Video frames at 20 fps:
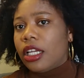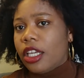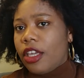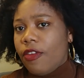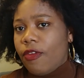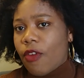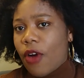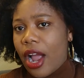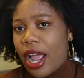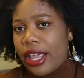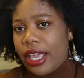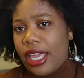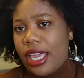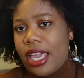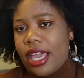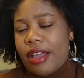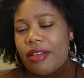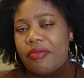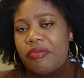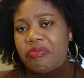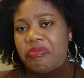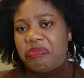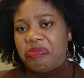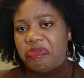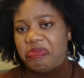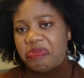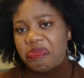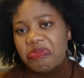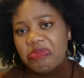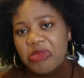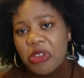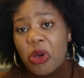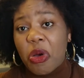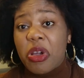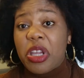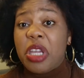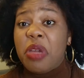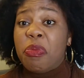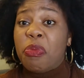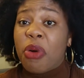Ivoahia
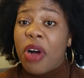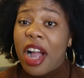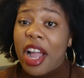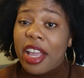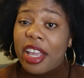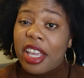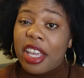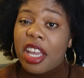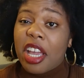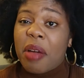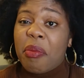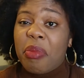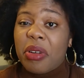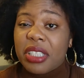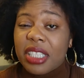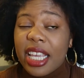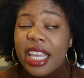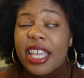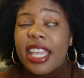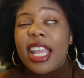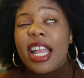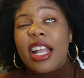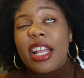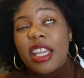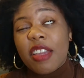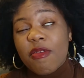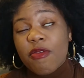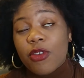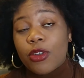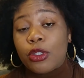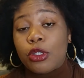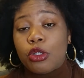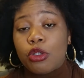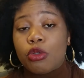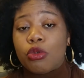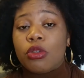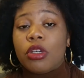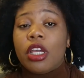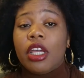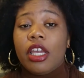or ivoahia, but I hear ivo
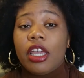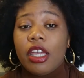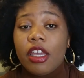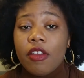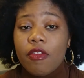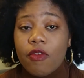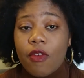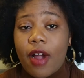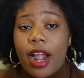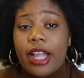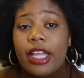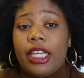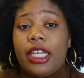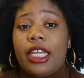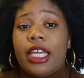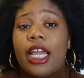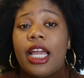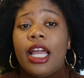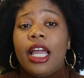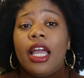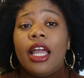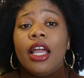too. Ivoahia.